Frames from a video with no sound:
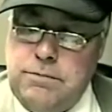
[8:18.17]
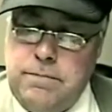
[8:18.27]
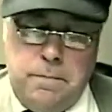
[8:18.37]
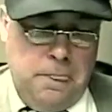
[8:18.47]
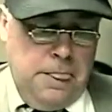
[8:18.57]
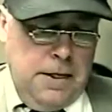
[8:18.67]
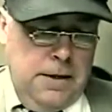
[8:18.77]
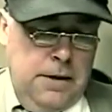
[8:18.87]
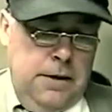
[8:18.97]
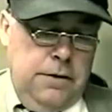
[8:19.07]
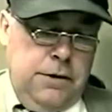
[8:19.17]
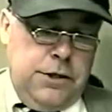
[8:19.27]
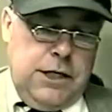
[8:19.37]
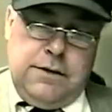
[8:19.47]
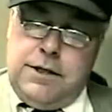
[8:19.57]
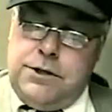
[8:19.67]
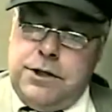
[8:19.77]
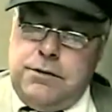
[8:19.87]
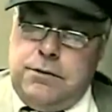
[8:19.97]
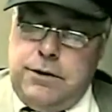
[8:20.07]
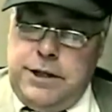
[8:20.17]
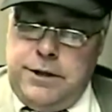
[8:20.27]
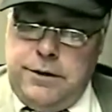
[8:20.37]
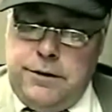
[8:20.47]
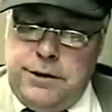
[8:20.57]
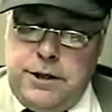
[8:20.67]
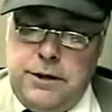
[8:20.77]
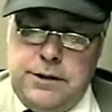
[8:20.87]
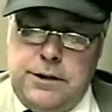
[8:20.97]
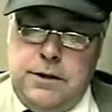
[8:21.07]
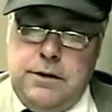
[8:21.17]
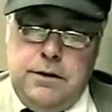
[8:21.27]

We that shot that general at 800 yards.